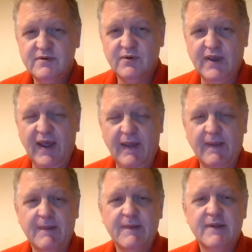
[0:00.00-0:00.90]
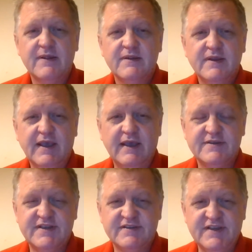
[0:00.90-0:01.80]
Okay,
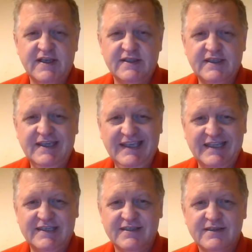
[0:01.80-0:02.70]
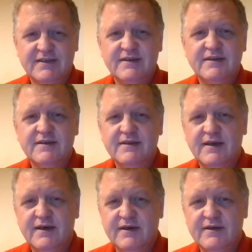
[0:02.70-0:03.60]
it says saying it
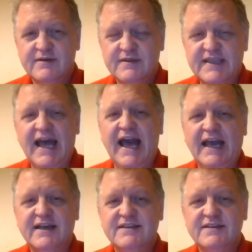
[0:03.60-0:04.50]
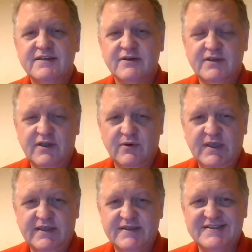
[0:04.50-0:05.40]
knocked, or,
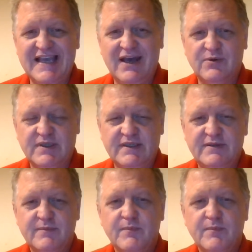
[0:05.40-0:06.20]
it sounded.